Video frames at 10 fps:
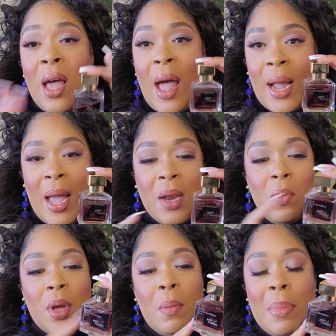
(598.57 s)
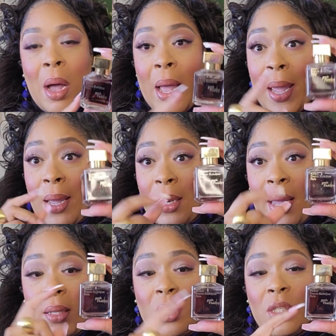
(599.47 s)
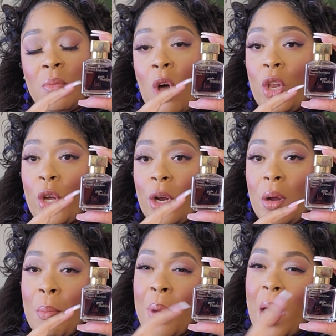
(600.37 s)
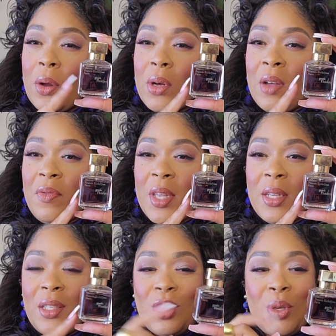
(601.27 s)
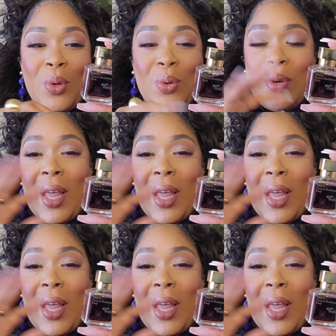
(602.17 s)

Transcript: I kind of want to buy like the smaller bottle of this to